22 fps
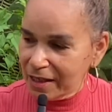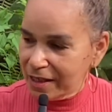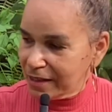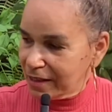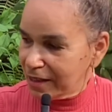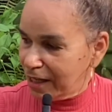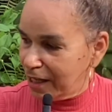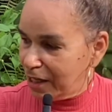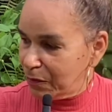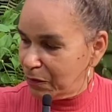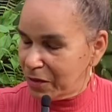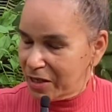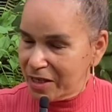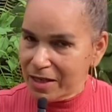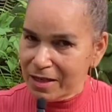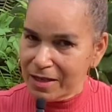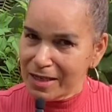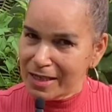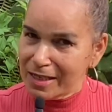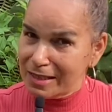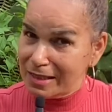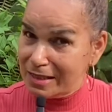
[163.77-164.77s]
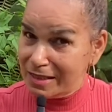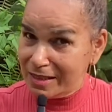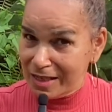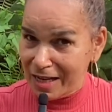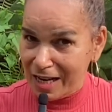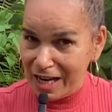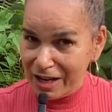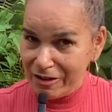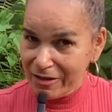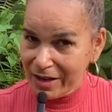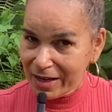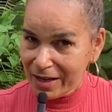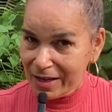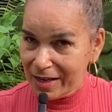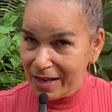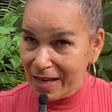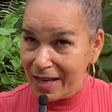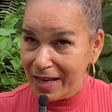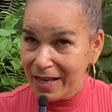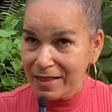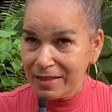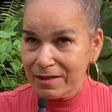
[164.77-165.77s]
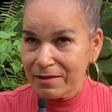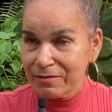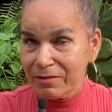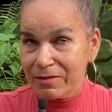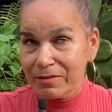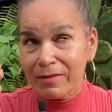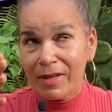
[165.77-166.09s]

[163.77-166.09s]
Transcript: it can be direct light,